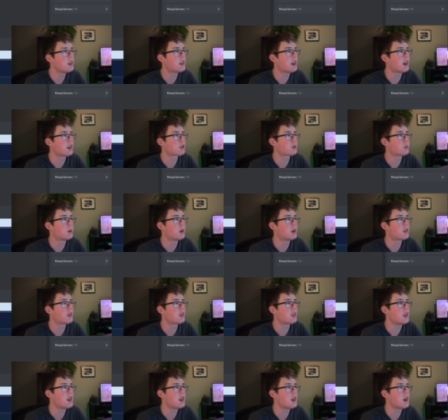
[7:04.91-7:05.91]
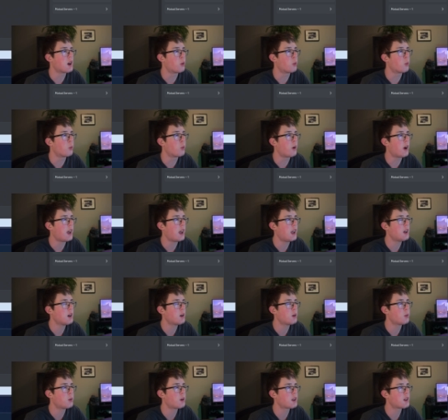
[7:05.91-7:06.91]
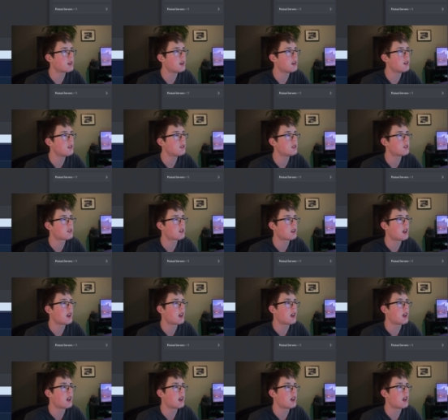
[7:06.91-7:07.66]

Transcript: That's what the away one is.